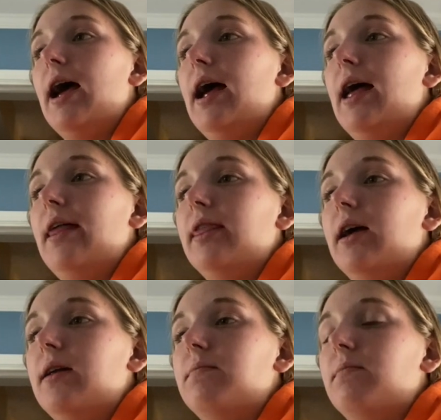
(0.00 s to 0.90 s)
and
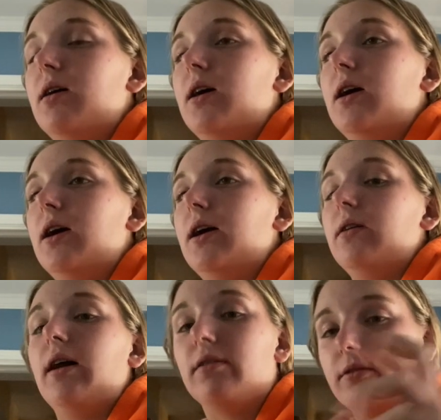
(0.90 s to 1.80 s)
then my
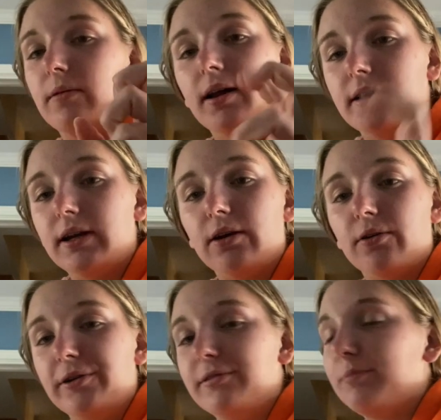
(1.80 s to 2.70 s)
I don't know why I did air
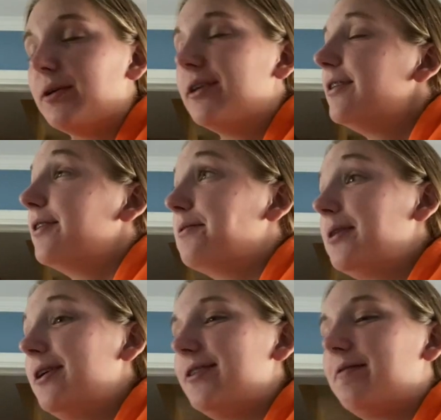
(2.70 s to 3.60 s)
quotes, but you know,
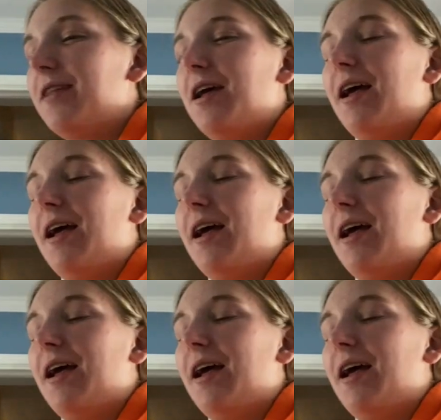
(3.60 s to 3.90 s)
whatever.